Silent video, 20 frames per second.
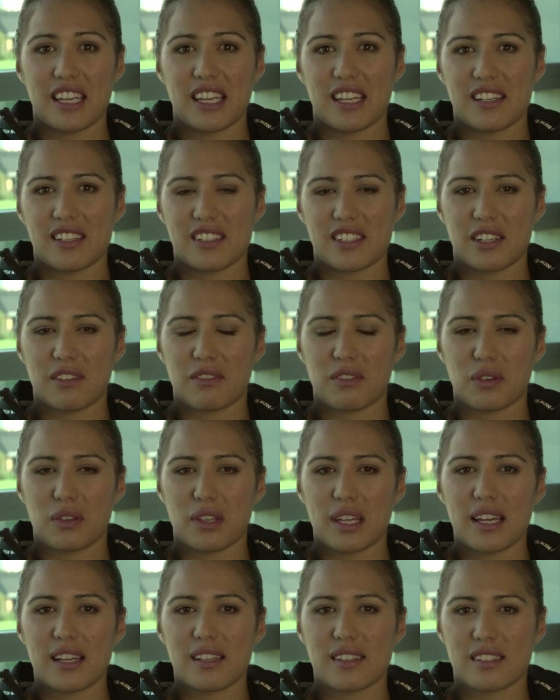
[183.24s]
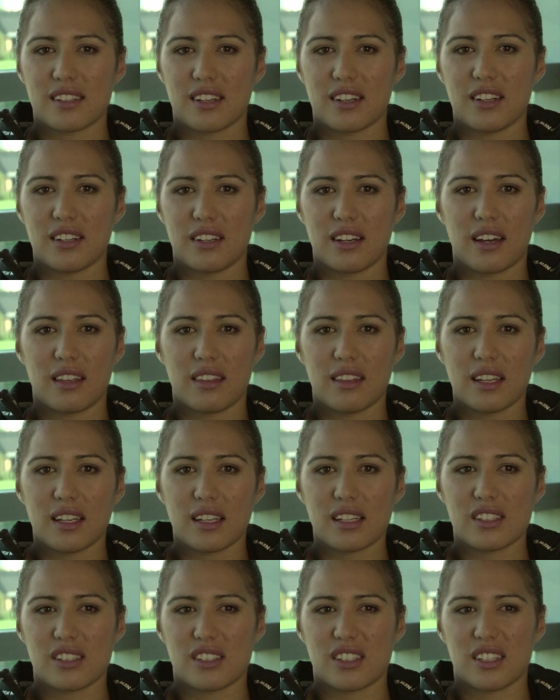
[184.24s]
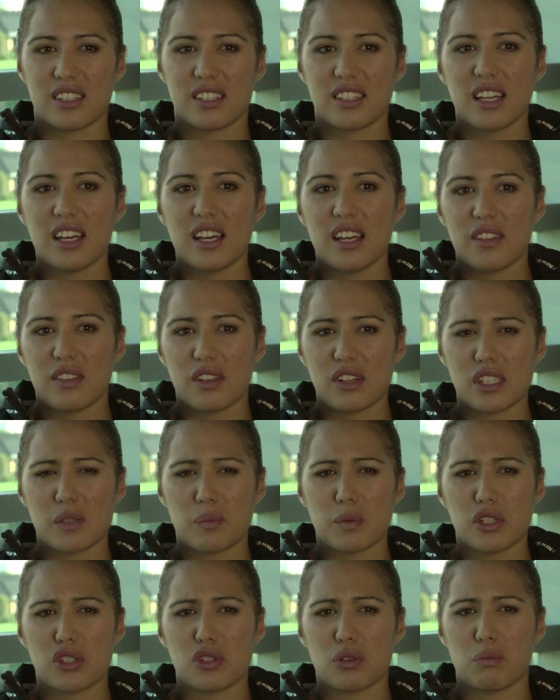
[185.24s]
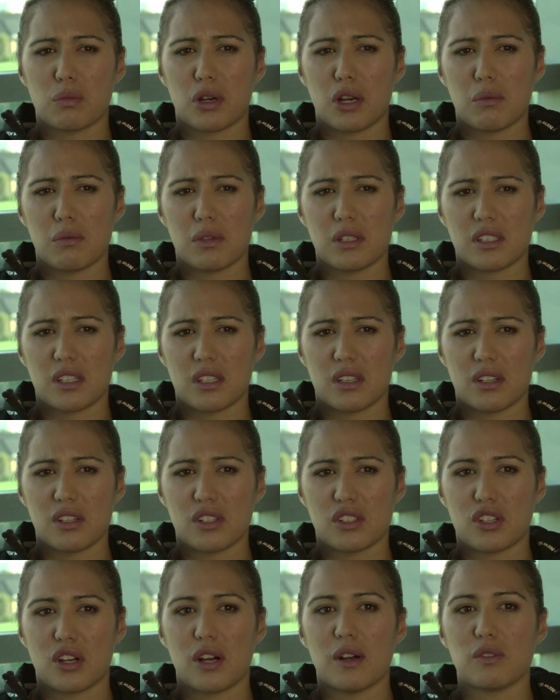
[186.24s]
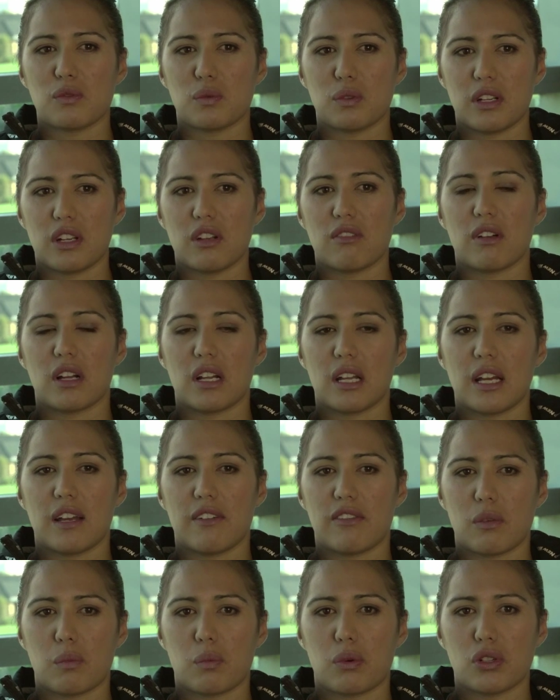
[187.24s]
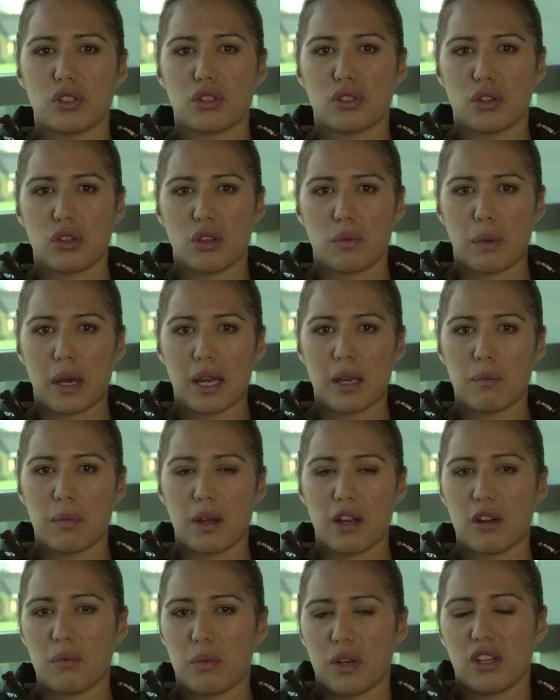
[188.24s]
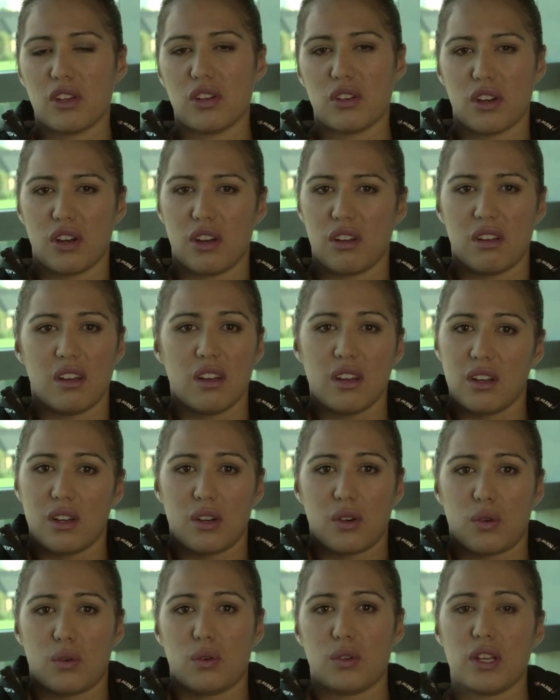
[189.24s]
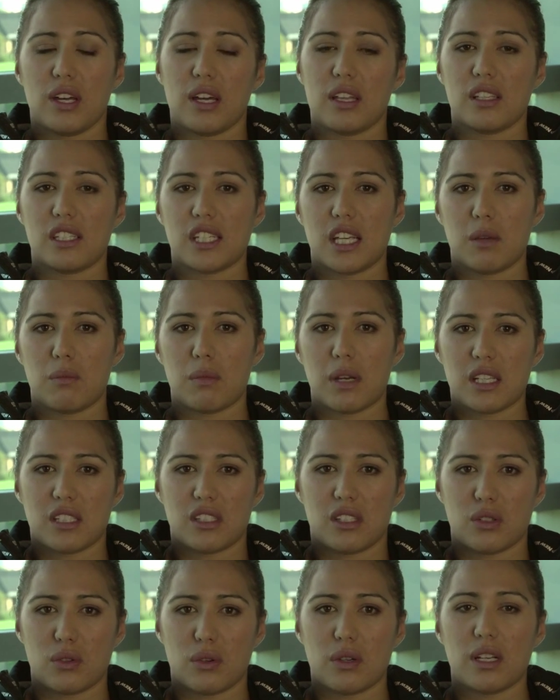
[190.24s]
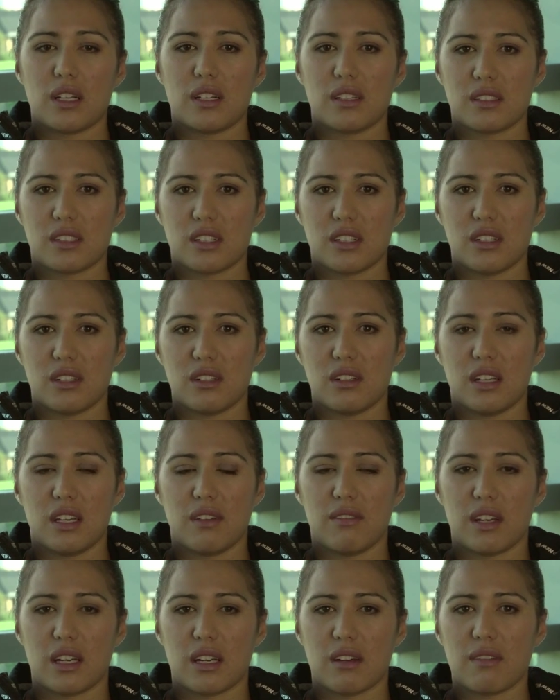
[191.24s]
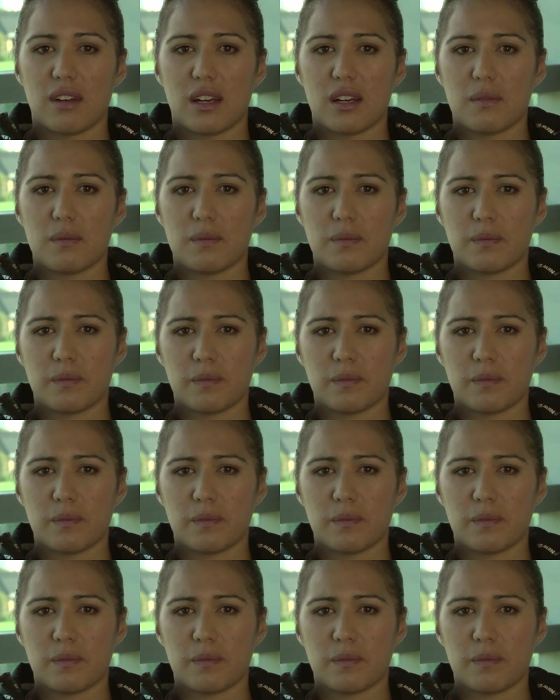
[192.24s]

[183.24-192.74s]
the energy for that. So I think it's just those special moments and those times where you really have to push through the pain barrier, but you know all your other teammates are doing it, so you never give up.